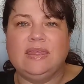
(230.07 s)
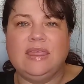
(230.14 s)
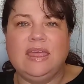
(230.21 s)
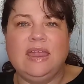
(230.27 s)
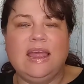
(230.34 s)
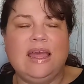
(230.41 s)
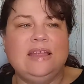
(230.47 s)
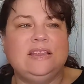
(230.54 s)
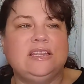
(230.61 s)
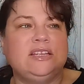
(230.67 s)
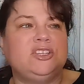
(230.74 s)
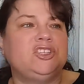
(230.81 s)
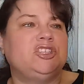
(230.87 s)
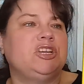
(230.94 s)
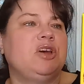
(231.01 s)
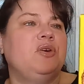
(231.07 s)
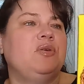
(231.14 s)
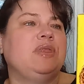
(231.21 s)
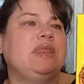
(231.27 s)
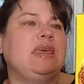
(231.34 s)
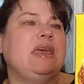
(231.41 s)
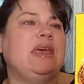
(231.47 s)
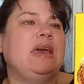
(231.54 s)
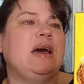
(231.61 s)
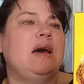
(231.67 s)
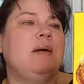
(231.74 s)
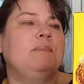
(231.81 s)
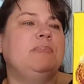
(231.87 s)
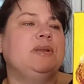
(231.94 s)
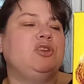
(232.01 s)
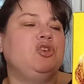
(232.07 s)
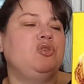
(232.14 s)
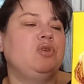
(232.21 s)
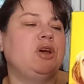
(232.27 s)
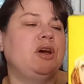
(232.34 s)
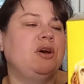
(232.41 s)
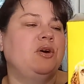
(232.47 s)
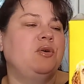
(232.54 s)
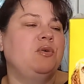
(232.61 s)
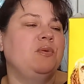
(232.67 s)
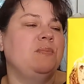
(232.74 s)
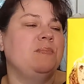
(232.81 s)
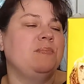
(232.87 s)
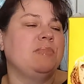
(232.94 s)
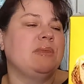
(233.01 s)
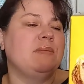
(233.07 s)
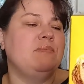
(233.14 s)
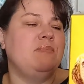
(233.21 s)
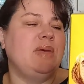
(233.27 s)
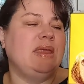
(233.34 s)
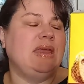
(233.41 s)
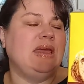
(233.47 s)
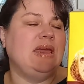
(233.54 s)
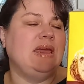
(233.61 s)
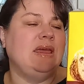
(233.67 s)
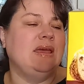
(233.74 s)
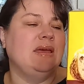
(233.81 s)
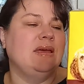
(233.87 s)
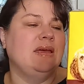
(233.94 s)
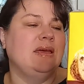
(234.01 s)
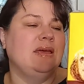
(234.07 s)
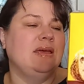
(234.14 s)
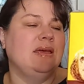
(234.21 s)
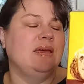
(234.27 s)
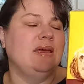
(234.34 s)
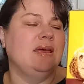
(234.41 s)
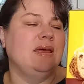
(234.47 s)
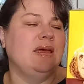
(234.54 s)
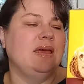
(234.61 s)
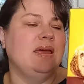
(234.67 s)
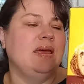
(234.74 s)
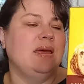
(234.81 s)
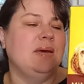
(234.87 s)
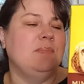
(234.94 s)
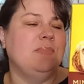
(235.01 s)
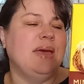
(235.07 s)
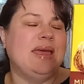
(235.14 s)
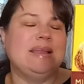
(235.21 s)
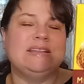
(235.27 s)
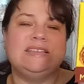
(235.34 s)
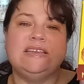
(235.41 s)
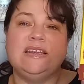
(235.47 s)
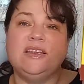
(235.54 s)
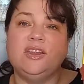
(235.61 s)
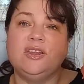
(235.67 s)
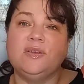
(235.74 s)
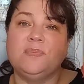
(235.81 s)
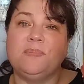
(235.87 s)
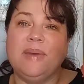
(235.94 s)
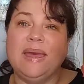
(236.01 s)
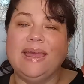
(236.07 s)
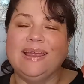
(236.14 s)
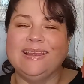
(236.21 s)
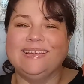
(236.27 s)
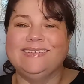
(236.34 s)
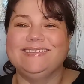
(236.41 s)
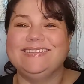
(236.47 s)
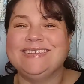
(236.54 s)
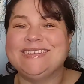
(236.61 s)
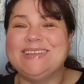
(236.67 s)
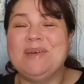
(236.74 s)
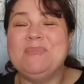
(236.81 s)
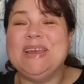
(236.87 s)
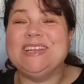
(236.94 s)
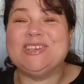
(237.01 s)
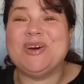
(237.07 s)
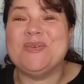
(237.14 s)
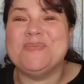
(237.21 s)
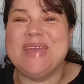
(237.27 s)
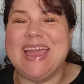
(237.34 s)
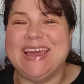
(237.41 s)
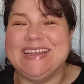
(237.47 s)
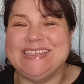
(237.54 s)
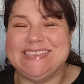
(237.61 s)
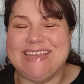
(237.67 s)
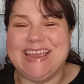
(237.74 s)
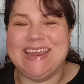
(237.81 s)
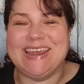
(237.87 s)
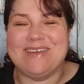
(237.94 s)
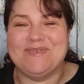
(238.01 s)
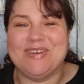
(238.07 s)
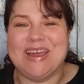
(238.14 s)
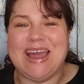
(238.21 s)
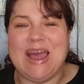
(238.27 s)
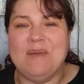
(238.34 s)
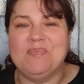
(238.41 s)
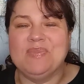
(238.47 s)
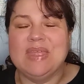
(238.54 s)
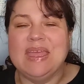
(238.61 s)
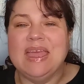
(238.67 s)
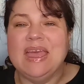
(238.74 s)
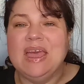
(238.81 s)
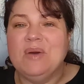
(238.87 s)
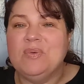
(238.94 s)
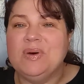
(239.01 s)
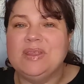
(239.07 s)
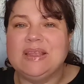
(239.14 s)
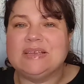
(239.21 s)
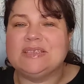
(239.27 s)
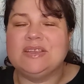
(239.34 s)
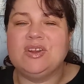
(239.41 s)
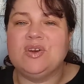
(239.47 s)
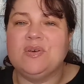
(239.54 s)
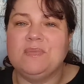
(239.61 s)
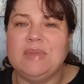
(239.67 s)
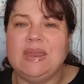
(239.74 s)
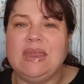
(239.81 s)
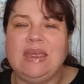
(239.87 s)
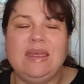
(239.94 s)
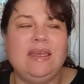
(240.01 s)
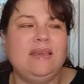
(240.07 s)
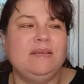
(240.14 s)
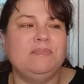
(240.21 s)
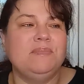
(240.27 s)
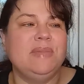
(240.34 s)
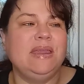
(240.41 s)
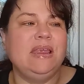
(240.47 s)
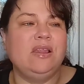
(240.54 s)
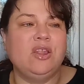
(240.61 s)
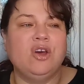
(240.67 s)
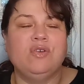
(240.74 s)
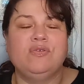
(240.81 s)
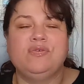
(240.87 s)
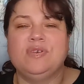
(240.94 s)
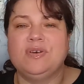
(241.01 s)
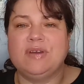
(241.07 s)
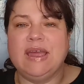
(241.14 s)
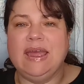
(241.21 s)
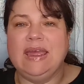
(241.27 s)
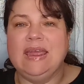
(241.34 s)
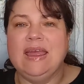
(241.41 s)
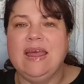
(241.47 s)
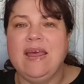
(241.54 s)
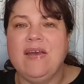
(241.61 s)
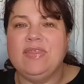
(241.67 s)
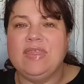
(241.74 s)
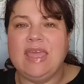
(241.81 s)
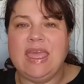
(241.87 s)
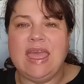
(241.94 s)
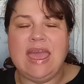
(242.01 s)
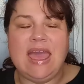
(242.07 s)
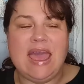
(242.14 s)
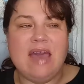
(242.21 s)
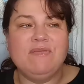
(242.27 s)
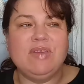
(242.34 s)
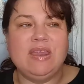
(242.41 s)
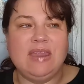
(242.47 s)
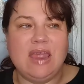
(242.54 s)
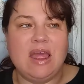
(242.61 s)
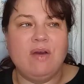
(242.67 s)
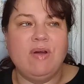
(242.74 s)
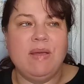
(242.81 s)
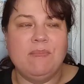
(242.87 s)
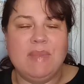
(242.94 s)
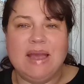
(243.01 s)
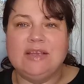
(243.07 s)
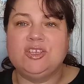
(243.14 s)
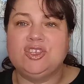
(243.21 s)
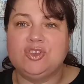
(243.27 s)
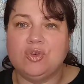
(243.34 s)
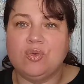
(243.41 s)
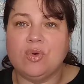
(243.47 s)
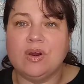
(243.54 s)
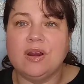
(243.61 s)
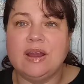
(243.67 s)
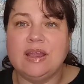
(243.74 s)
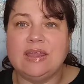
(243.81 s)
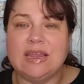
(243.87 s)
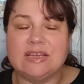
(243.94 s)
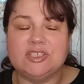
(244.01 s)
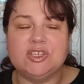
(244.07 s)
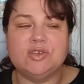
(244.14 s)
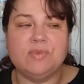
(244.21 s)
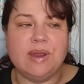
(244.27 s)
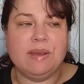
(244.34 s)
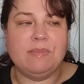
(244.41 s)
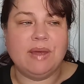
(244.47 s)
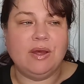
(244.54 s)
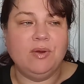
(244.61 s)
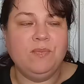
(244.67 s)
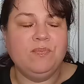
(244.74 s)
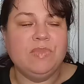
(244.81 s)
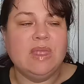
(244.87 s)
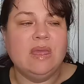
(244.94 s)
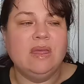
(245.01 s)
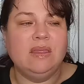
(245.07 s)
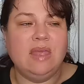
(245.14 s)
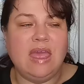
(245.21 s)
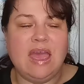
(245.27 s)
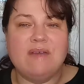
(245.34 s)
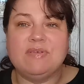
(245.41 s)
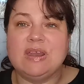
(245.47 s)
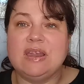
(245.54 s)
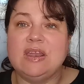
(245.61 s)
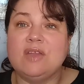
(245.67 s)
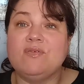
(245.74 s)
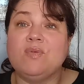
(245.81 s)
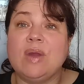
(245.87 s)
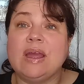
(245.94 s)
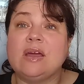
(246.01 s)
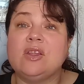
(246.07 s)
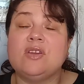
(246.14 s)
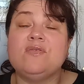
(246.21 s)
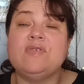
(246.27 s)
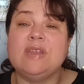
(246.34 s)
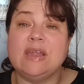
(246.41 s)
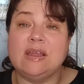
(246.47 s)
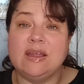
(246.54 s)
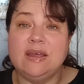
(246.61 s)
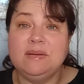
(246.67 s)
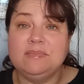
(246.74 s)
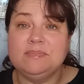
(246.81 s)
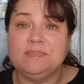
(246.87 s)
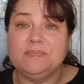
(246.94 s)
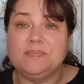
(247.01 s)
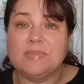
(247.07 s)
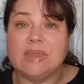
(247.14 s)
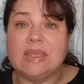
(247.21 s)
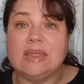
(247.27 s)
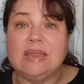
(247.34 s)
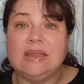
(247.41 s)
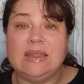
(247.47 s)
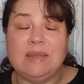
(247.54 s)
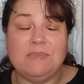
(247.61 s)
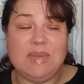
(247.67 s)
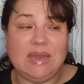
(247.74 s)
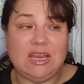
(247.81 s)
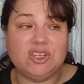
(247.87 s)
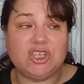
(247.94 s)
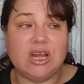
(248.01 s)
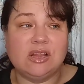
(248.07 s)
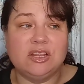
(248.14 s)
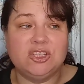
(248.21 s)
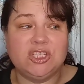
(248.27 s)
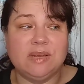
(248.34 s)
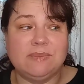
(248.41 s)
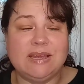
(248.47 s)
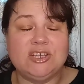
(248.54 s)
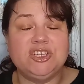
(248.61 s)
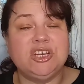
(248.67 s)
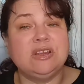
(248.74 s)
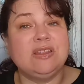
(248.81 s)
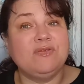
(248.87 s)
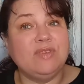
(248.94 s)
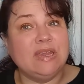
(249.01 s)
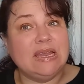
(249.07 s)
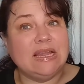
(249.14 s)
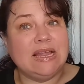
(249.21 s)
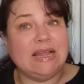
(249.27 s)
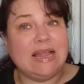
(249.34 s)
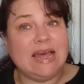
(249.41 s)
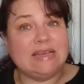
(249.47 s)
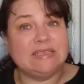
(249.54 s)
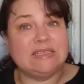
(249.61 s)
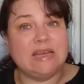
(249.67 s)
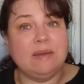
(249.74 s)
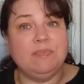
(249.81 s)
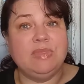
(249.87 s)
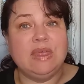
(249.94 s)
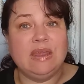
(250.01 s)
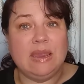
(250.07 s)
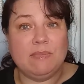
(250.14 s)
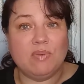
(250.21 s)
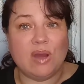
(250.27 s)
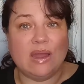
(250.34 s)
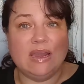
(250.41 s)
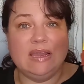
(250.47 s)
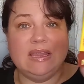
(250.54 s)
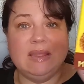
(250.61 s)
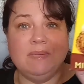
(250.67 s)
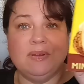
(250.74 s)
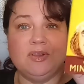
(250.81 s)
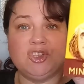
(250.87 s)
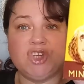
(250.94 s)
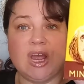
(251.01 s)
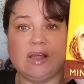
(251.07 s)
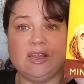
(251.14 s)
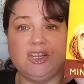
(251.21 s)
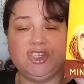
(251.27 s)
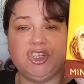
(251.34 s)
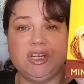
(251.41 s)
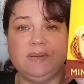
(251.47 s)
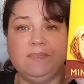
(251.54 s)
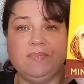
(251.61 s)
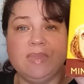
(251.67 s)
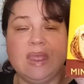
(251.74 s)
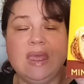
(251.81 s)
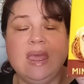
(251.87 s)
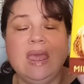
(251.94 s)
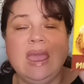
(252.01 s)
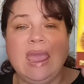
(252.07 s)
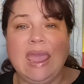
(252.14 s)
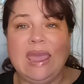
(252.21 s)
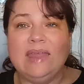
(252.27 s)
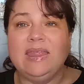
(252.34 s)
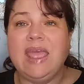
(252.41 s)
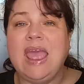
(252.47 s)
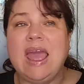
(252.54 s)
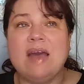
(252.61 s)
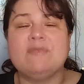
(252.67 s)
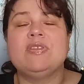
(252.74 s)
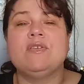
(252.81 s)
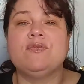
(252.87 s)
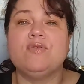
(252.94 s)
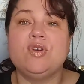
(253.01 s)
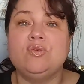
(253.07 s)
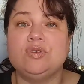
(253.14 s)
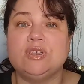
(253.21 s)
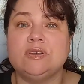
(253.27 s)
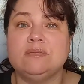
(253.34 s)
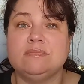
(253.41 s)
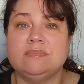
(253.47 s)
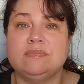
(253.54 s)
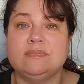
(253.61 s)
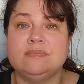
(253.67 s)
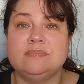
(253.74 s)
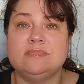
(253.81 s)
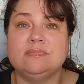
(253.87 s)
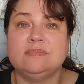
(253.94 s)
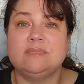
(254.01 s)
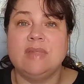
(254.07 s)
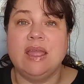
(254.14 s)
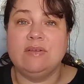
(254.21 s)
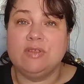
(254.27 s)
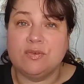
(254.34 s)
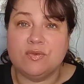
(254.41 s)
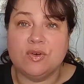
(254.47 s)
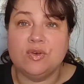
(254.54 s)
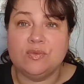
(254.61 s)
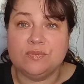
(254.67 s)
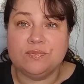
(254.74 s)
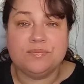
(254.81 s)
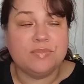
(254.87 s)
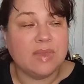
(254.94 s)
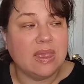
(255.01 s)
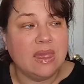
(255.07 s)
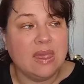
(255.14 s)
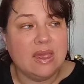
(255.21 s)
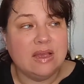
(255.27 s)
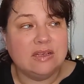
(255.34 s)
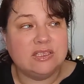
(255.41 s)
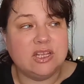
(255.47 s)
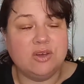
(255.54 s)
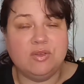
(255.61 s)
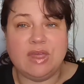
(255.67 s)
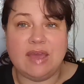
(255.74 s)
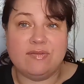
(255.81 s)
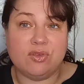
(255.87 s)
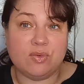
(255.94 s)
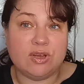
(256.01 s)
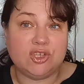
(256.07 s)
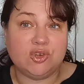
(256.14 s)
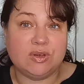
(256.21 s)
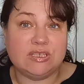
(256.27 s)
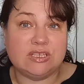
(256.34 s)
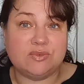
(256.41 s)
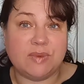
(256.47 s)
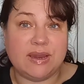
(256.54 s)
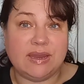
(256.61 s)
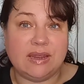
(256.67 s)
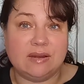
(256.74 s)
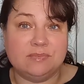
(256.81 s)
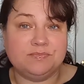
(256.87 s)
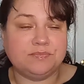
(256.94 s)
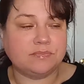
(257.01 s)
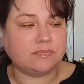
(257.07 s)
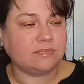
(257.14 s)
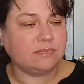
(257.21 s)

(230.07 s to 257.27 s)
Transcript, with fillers: that I did show the Bauducco mini Pantene. Somebody told me how to say it and I forgot. Well, this little mini loaf, okay? They have it now in my store next to Rainbow. They have it in the regular vanilla, the mini chocolate chip. I shared the vanilla last time. Then they brought in the chocolate chip, and they have the fruit. They have the fruit. So they have 3 choices right now.